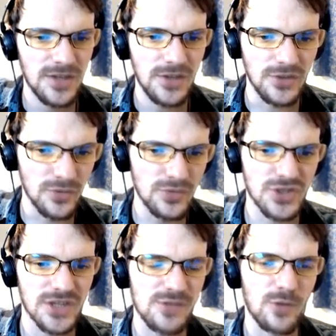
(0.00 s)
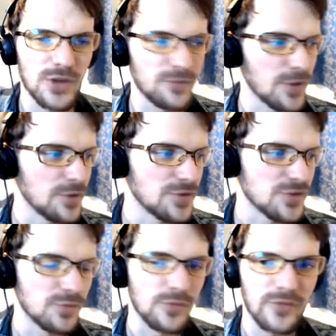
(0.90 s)
Usually one of those
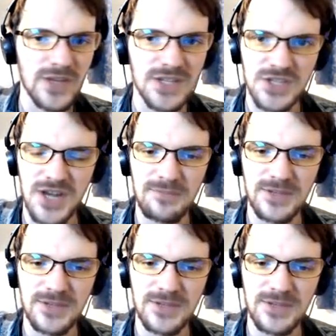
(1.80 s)
will feed a champion